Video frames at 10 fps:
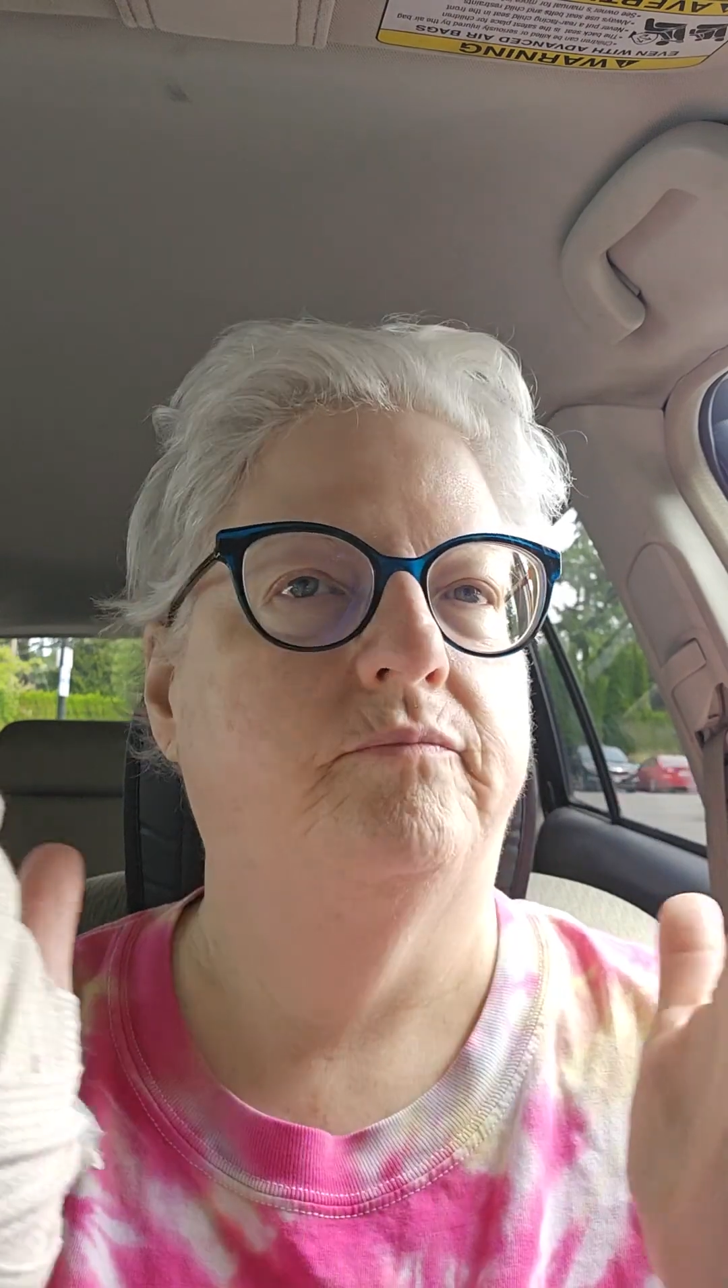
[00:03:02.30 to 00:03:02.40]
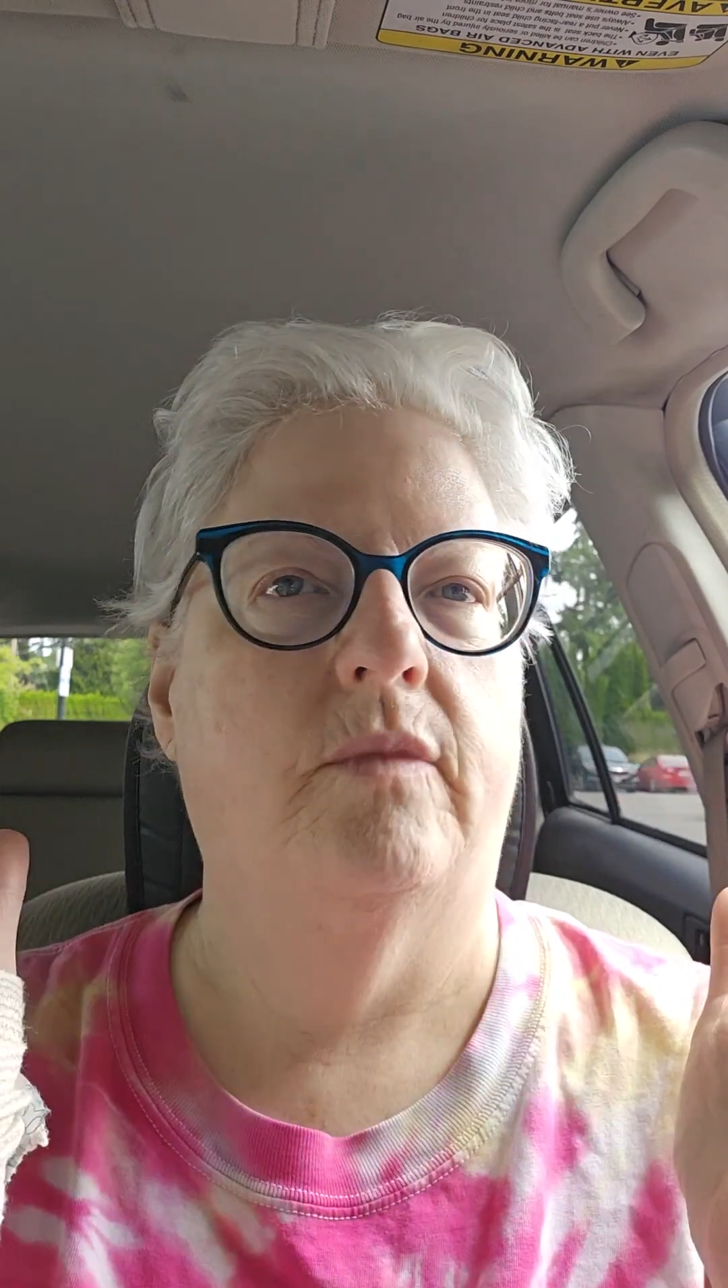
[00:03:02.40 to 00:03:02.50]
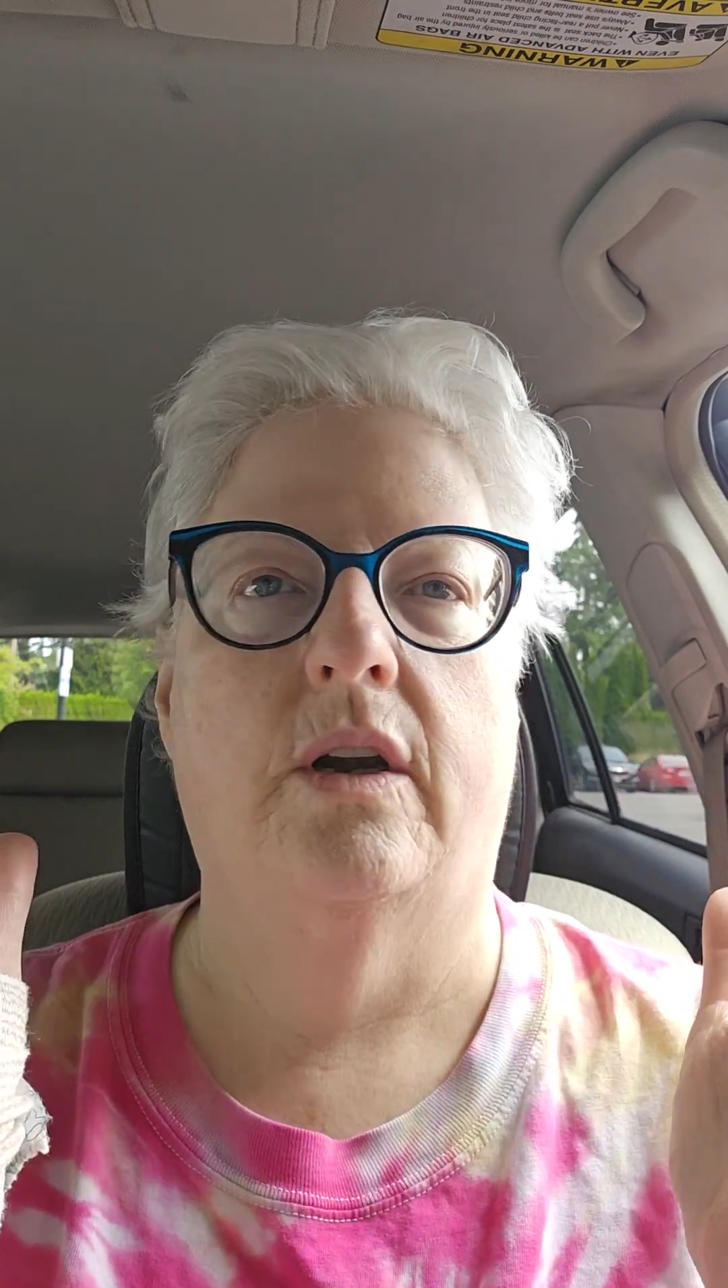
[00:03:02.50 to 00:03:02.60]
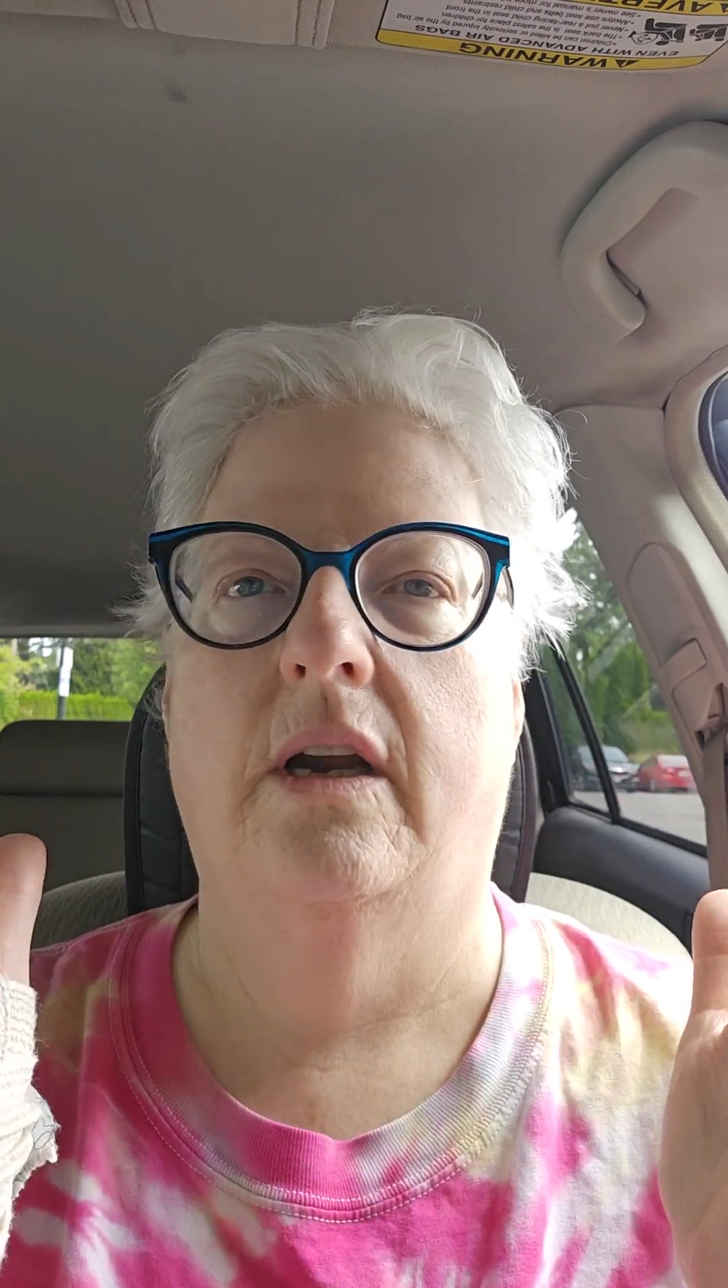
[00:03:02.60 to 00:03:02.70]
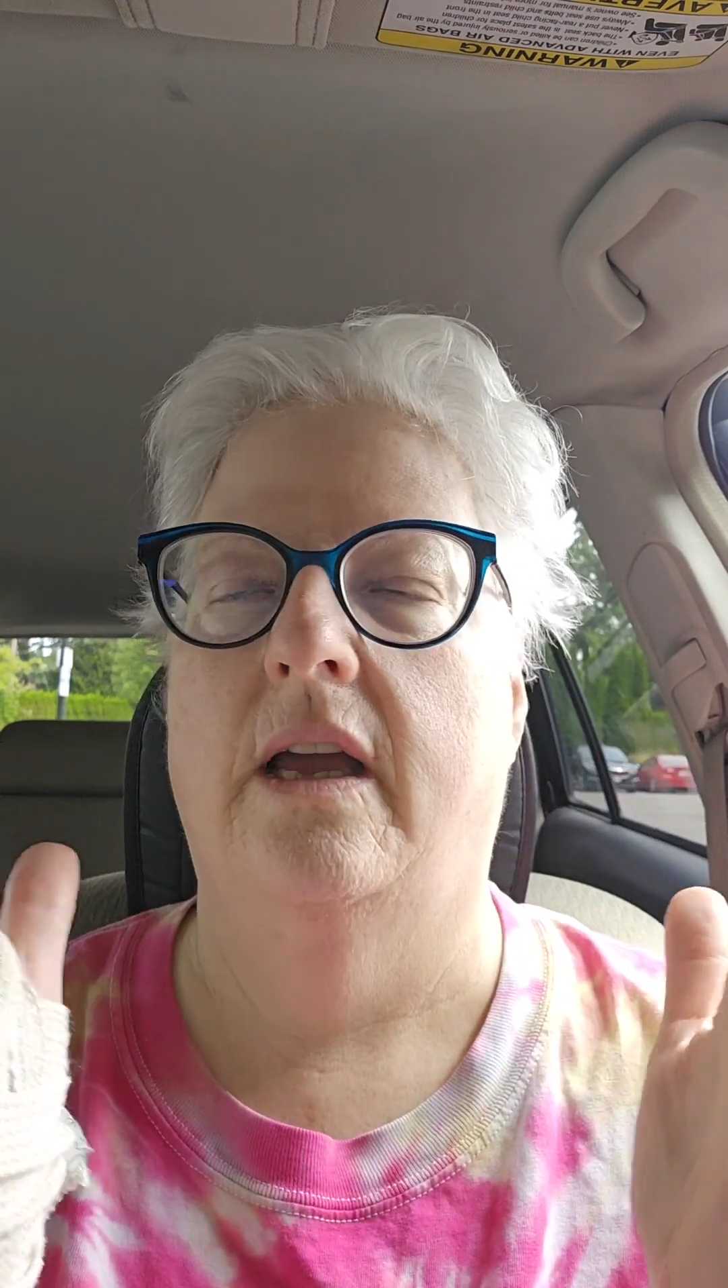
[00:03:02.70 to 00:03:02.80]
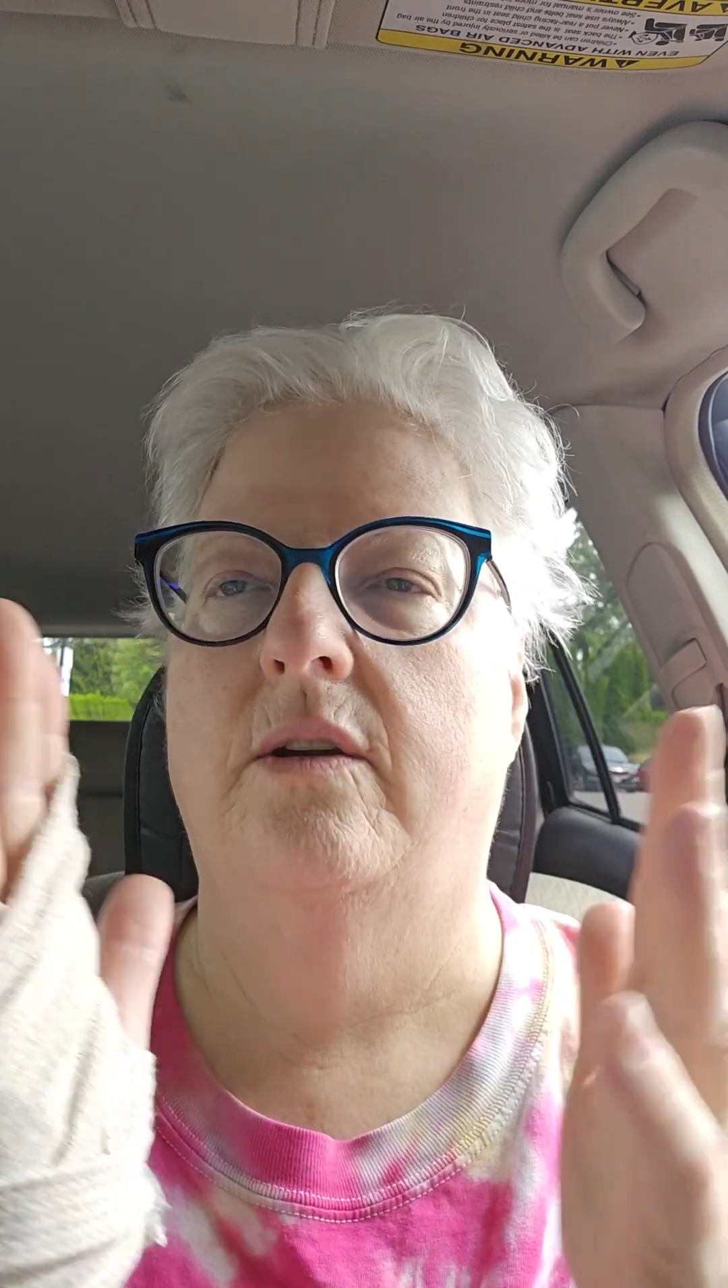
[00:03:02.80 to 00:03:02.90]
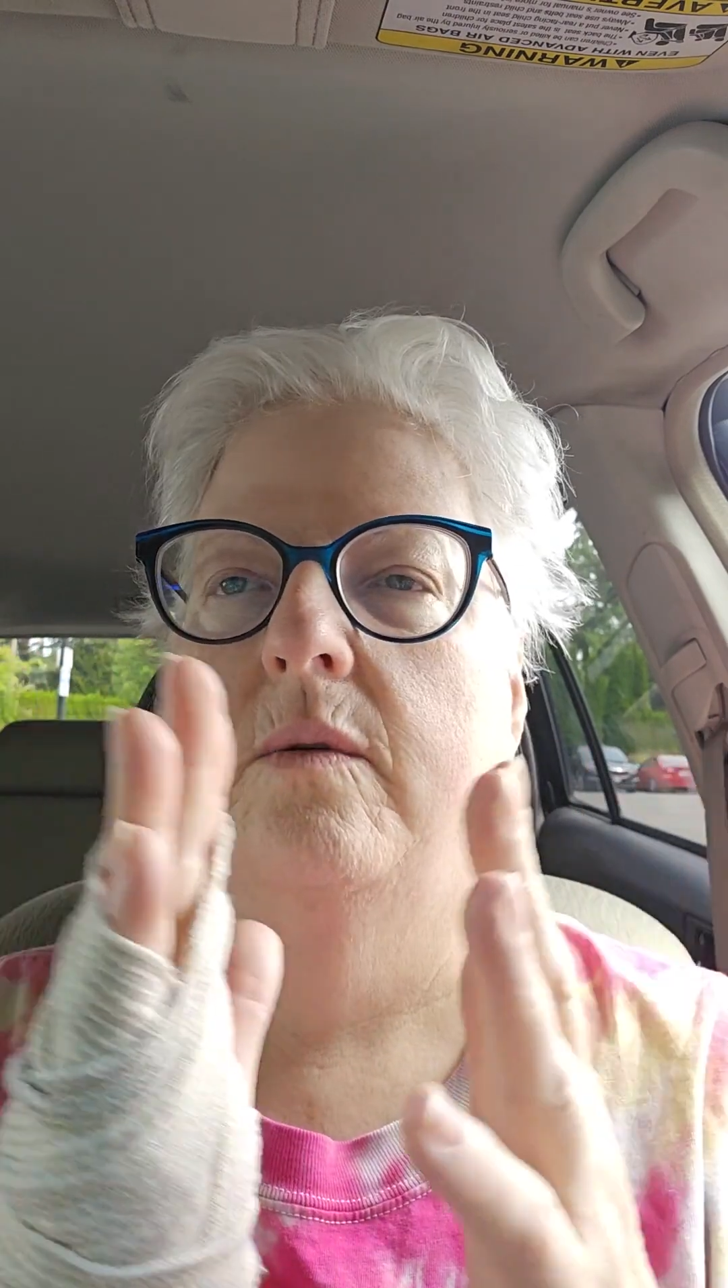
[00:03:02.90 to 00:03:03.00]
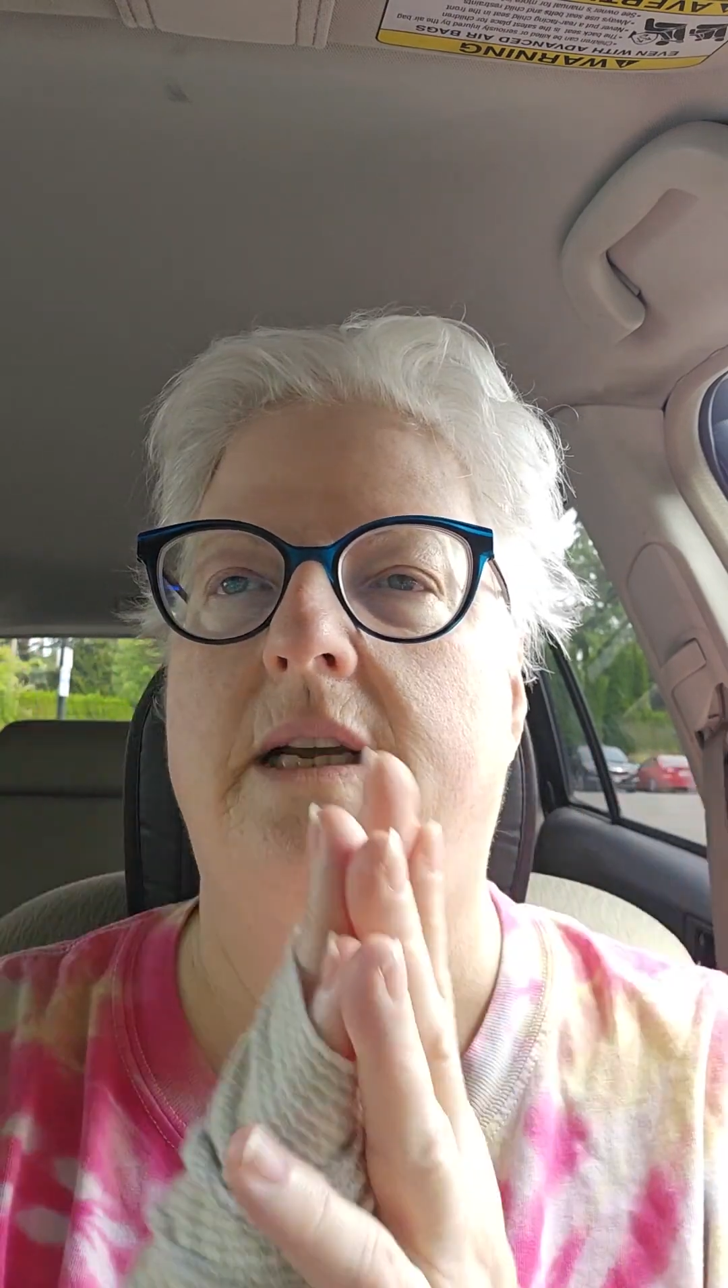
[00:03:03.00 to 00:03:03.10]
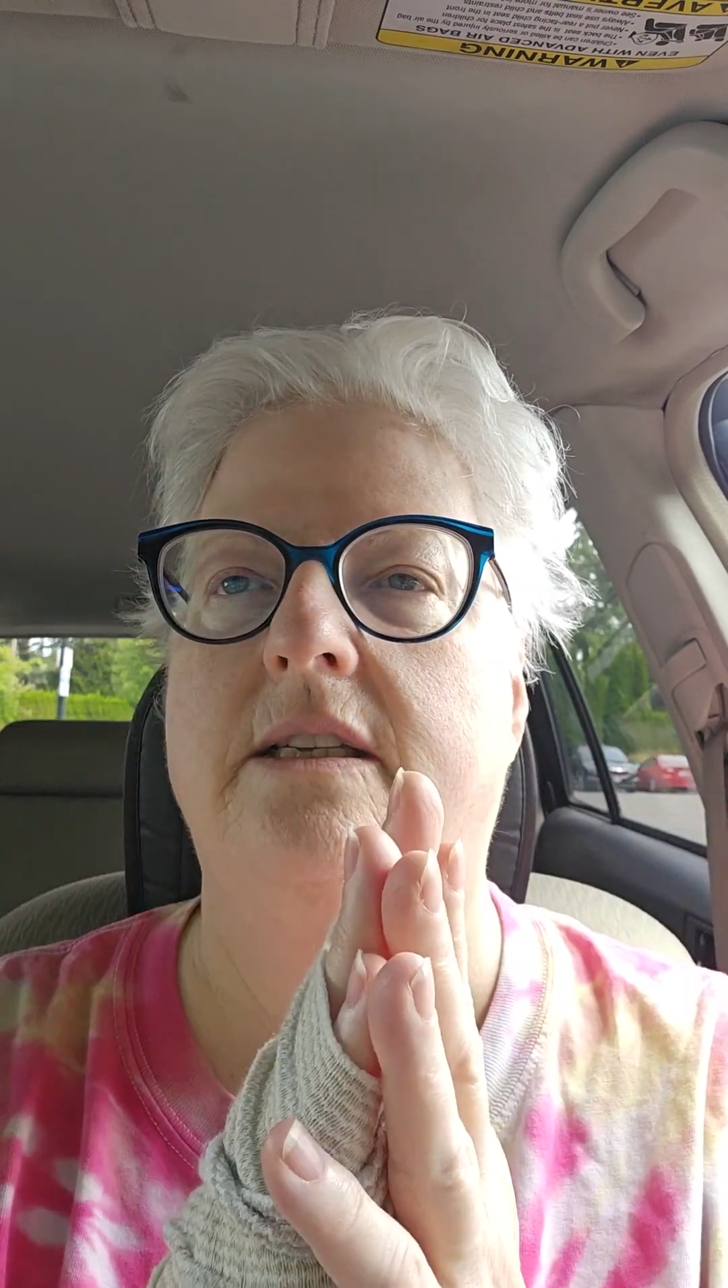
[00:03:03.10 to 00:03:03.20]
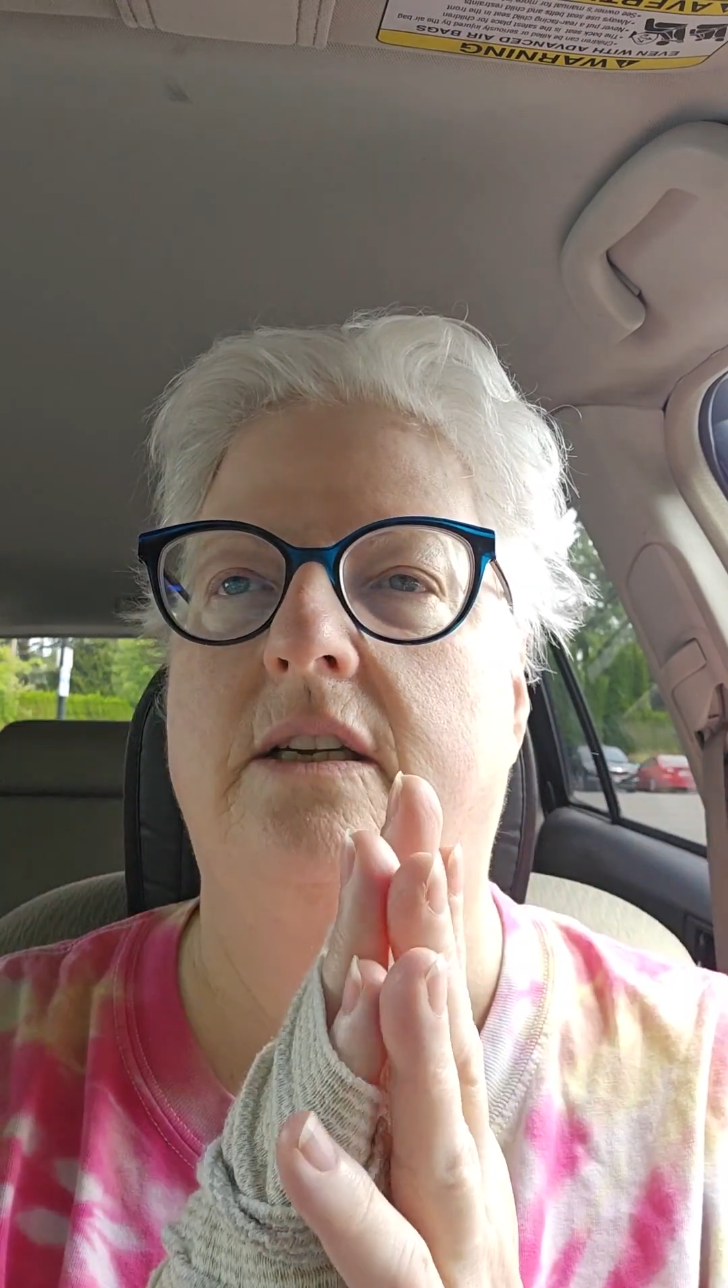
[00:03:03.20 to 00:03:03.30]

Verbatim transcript: There are other ways